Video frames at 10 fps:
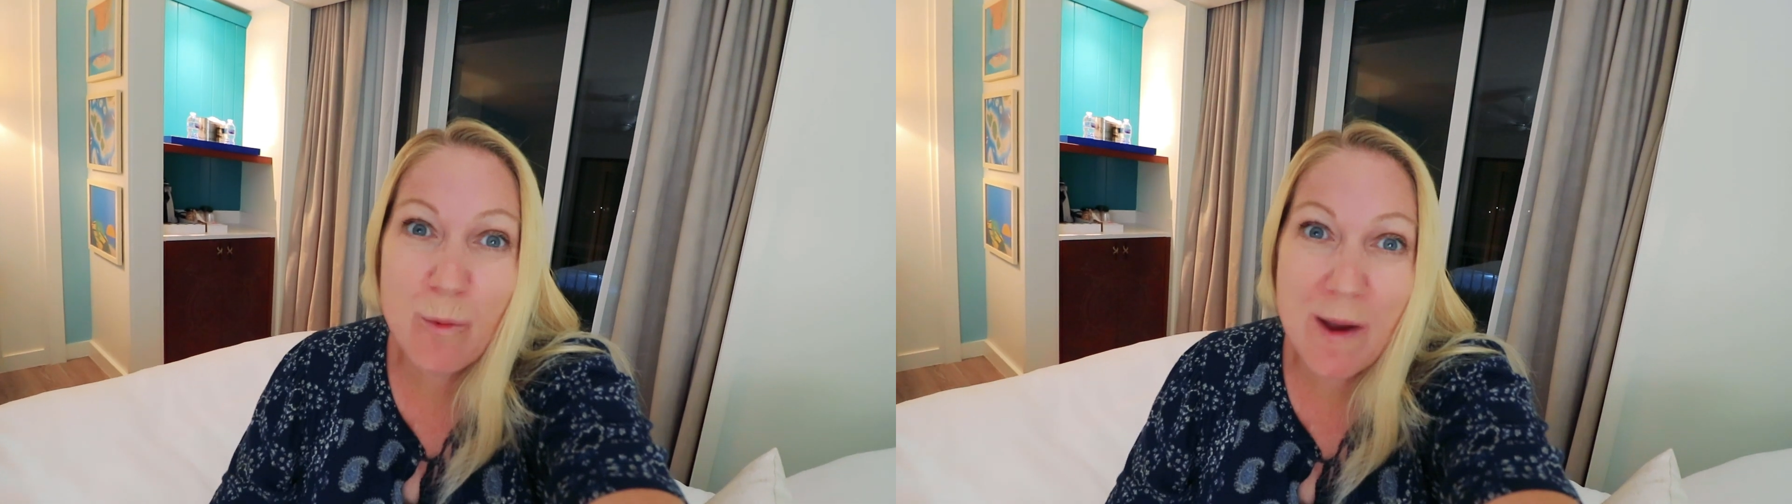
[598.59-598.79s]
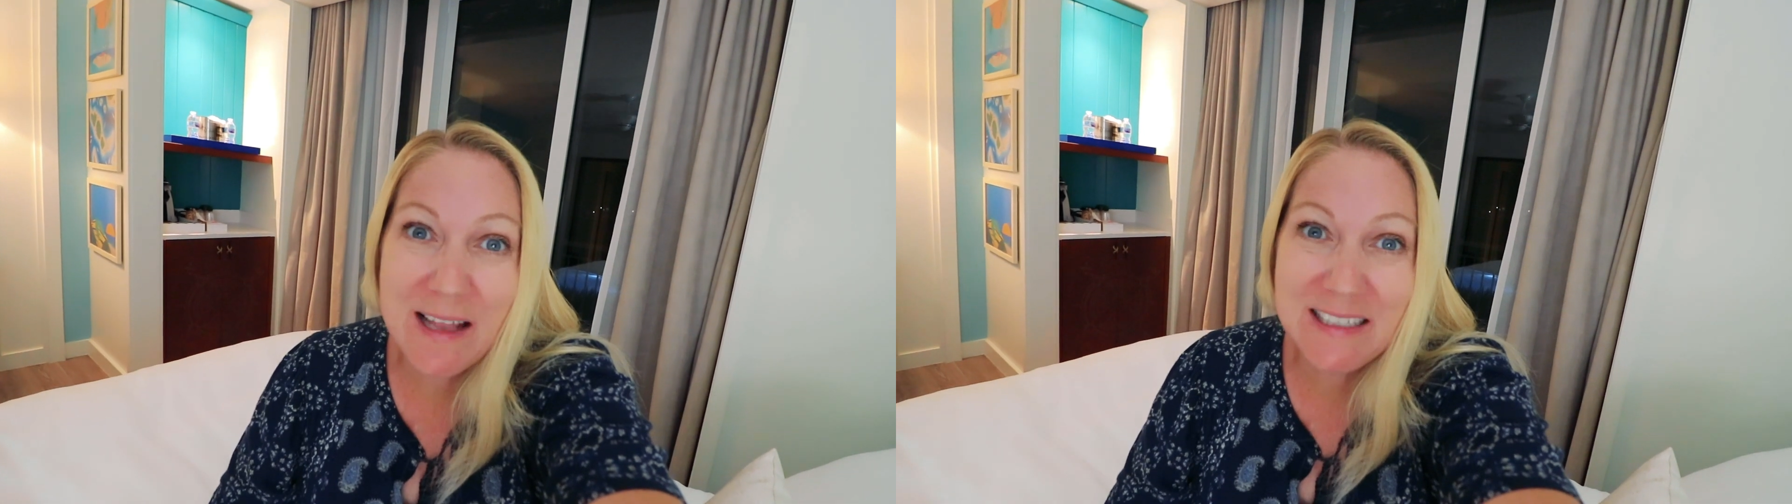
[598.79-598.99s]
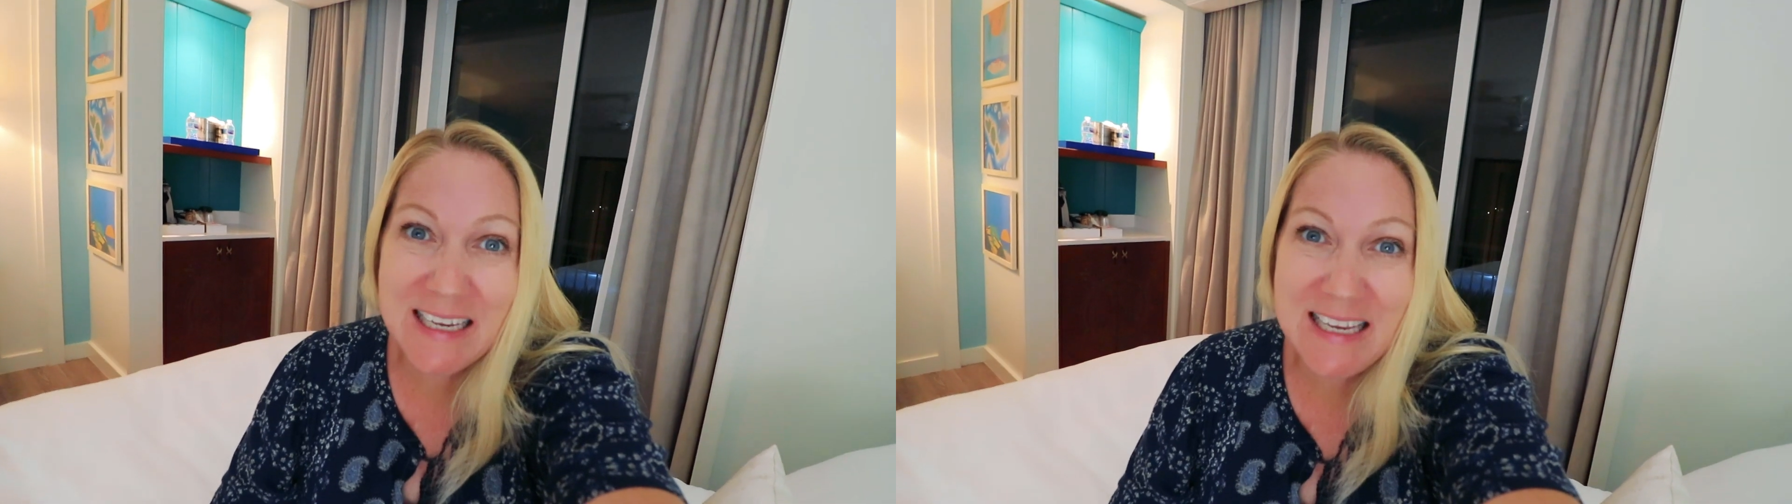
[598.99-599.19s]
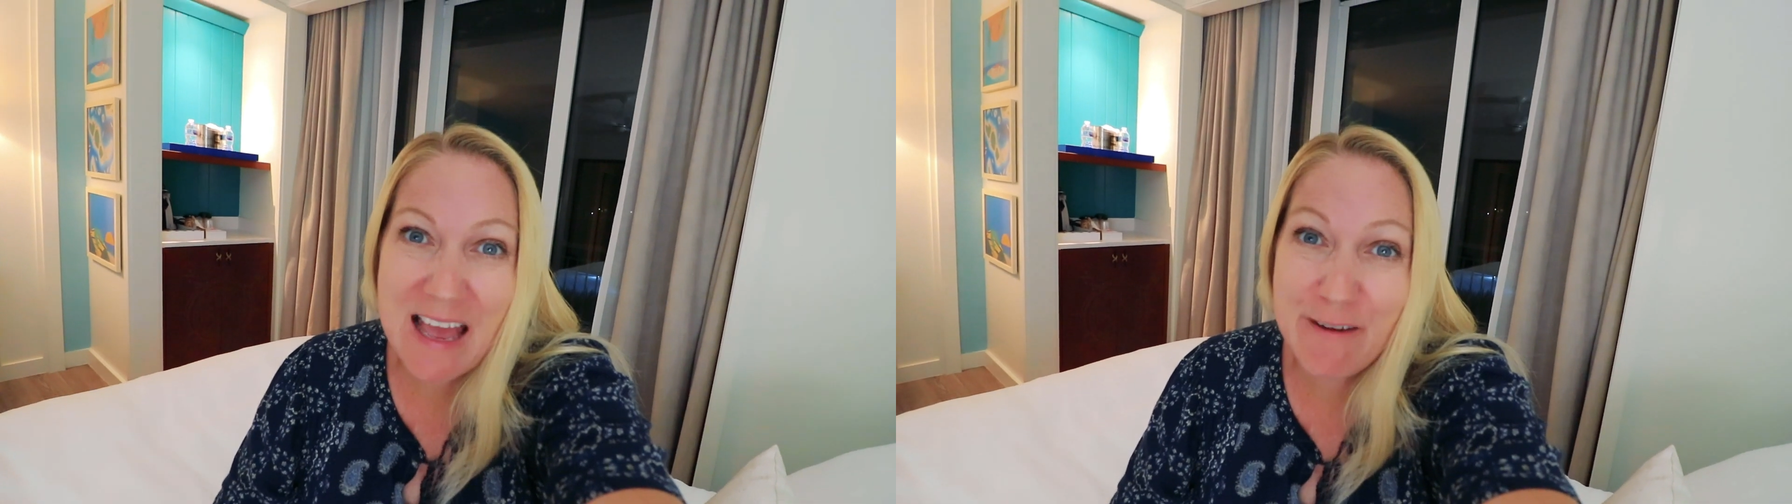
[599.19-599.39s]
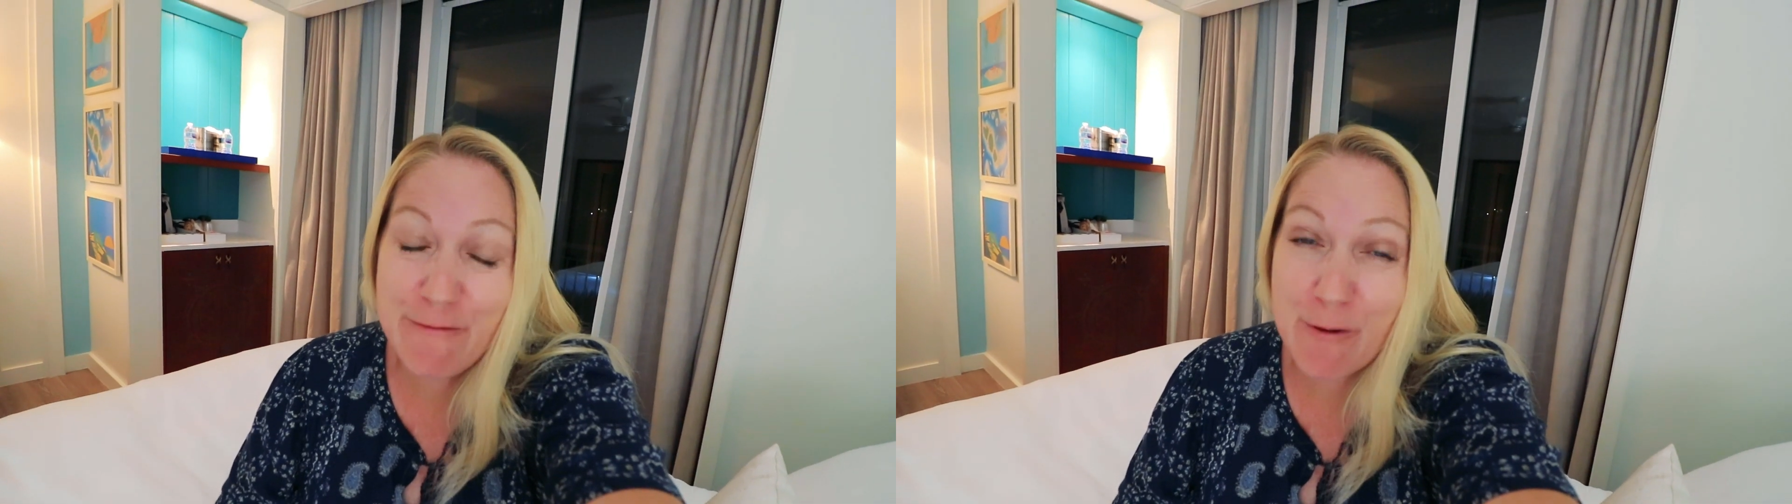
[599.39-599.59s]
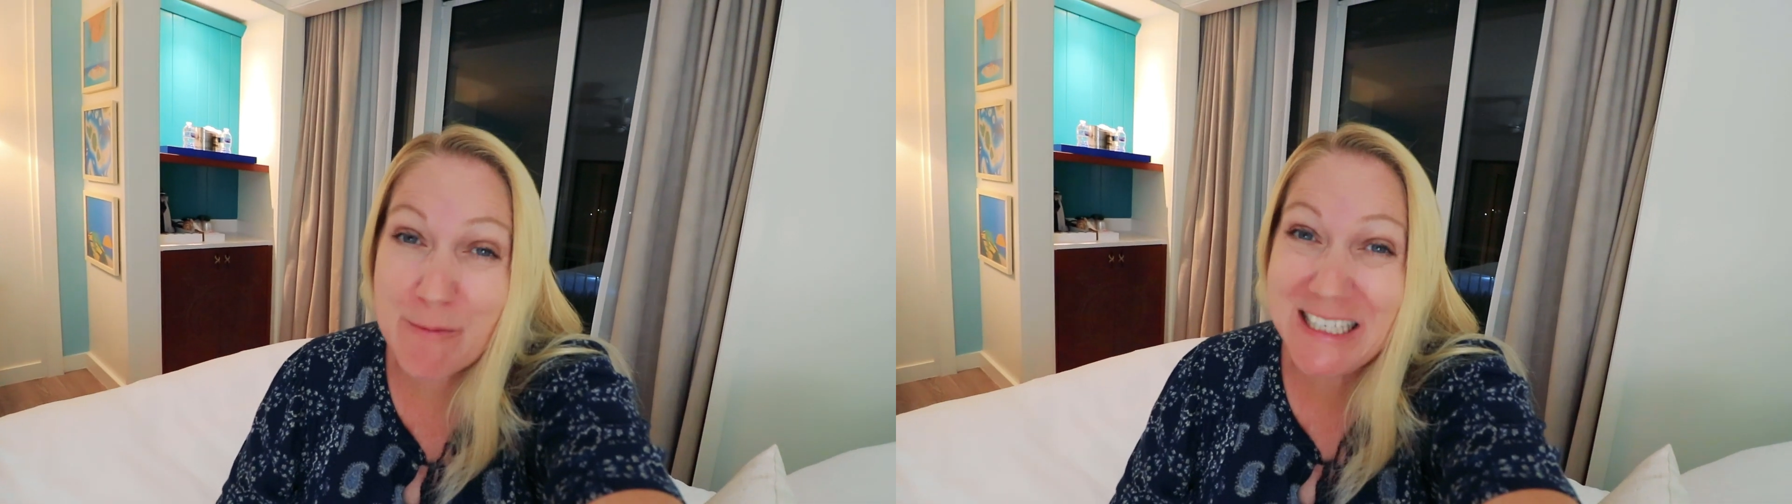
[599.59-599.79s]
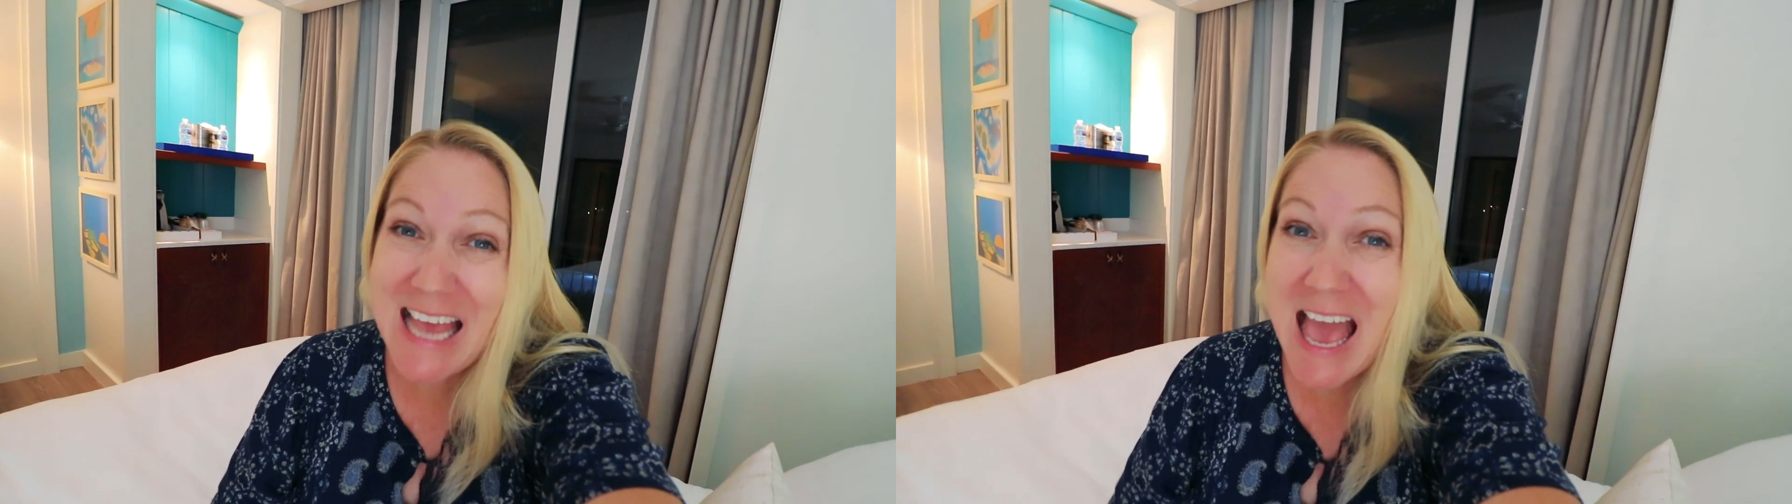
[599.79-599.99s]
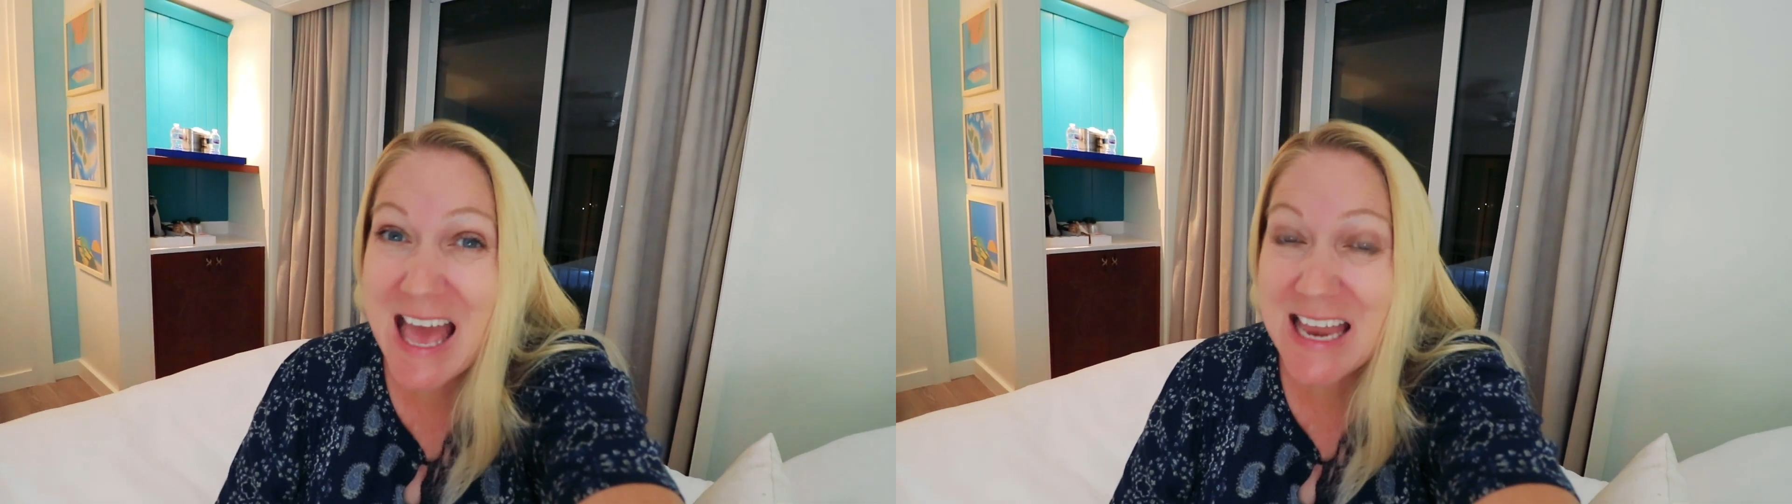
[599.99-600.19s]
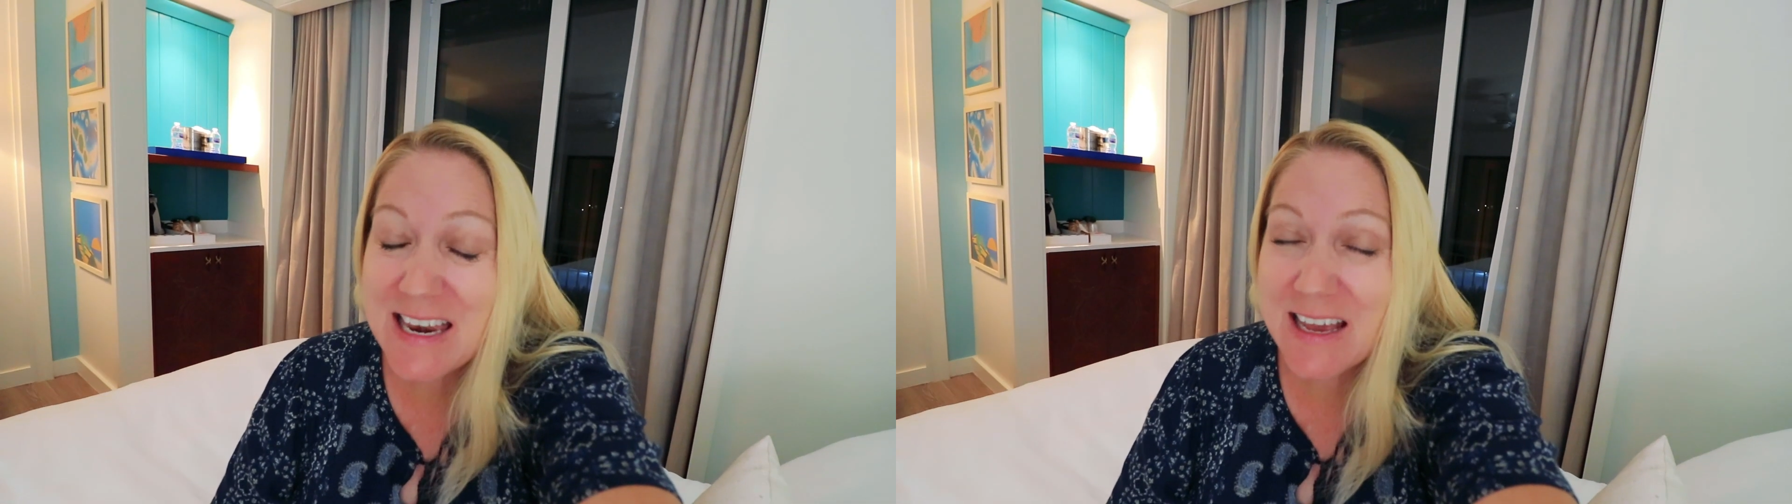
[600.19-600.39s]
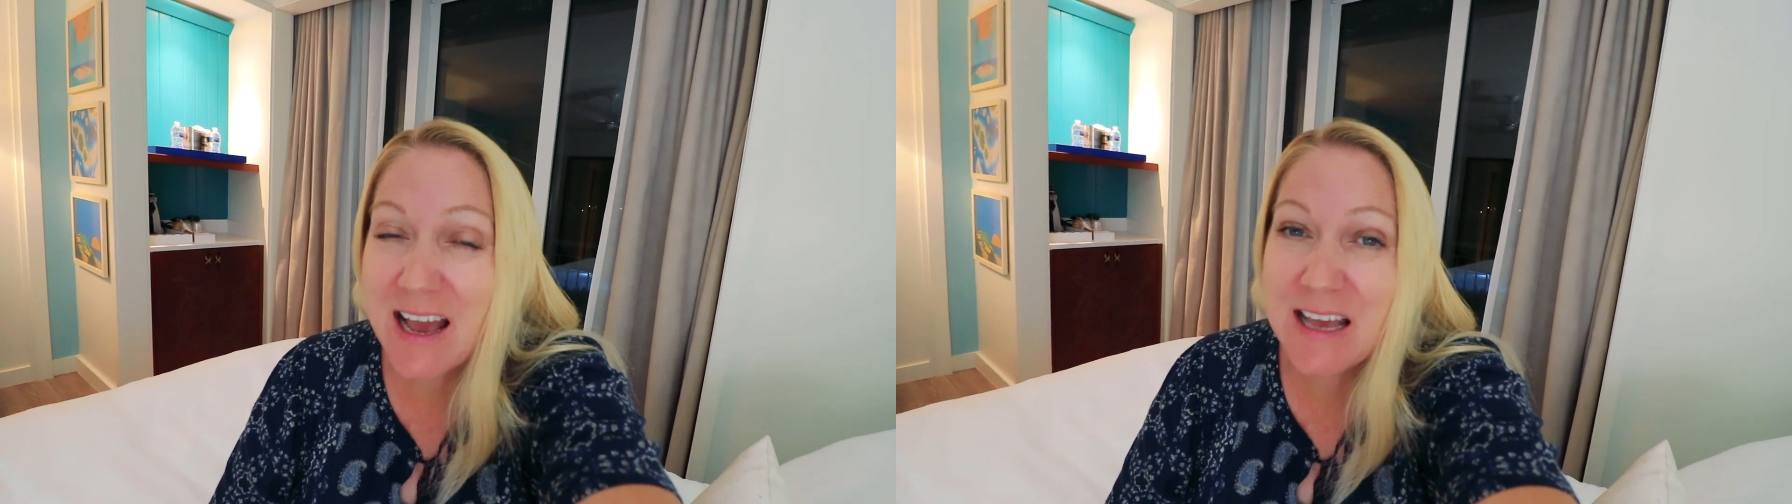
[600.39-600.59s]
went again from 10